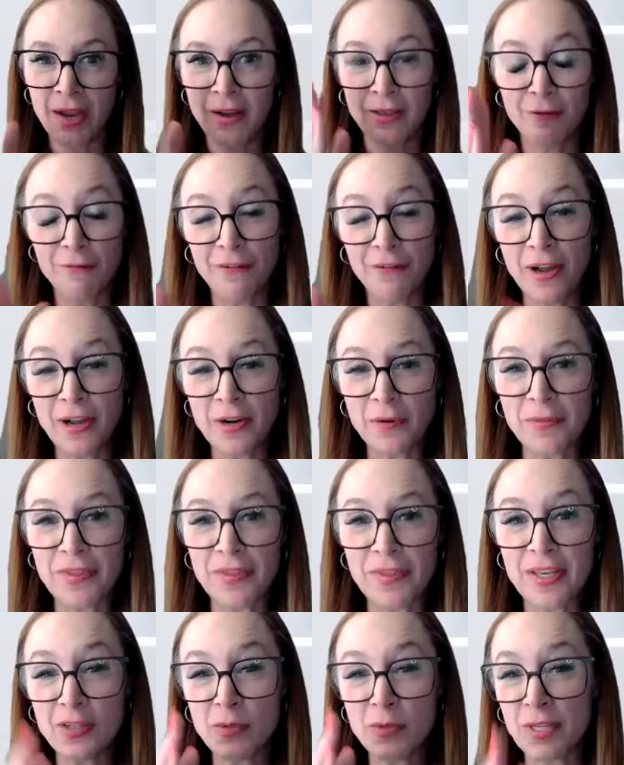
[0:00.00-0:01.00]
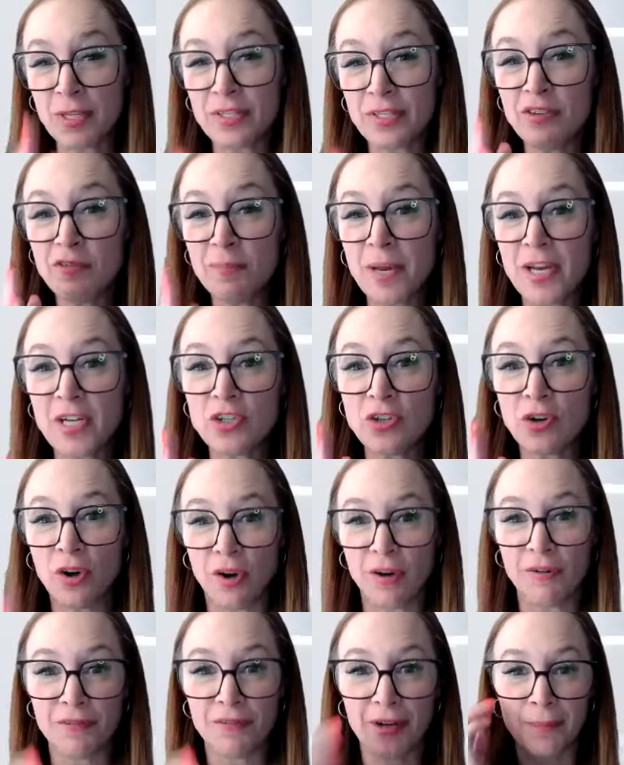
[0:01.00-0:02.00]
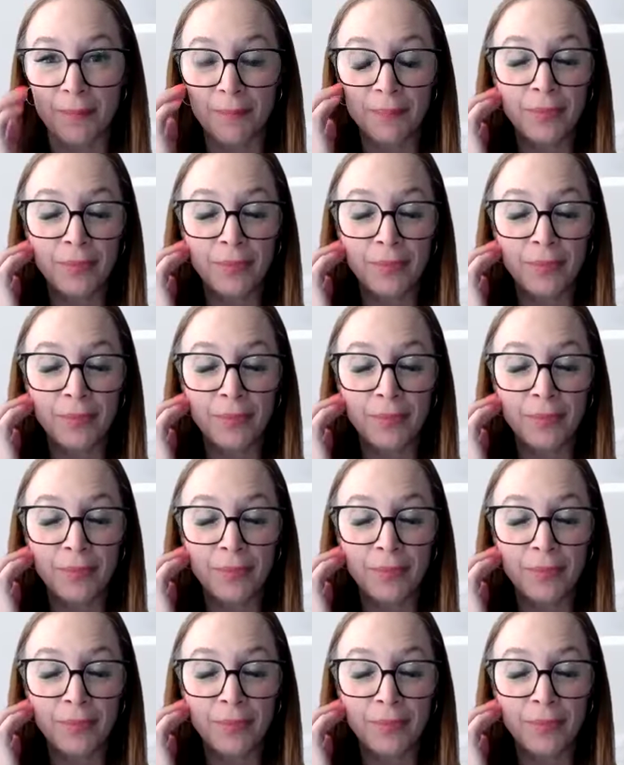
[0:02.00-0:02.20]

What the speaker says: The final thing is, once you've made your offer,